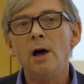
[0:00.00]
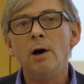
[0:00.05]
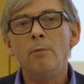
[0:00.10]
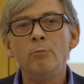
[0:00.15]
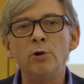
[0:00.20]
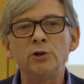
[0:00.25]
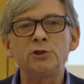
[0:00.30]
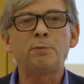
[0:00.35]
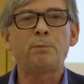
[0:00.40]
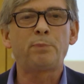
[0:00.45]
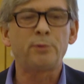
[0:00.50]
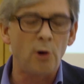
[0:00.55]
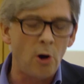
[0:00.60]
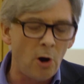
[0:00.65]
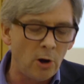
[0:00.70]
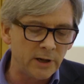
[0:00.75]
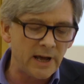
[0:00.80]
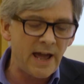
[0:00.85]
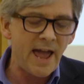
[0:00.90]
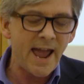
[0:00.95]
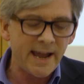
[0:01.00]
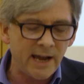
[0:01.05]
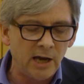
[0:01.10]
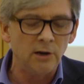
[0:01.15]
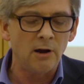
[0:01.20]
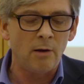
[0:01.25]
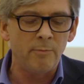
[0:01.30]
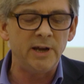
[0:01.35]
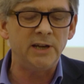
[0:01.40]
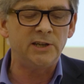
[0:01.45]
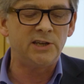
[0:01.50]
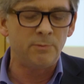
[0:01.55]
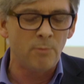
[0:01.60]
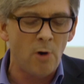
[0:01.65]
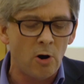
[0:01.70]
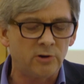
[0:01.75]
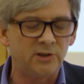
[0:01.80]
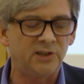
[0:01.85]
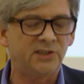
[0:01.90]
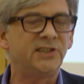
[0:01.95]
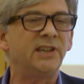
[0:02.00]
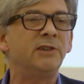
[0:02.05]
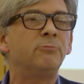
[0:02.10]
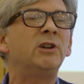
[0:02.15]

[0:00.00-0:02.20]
much broader economic democracy,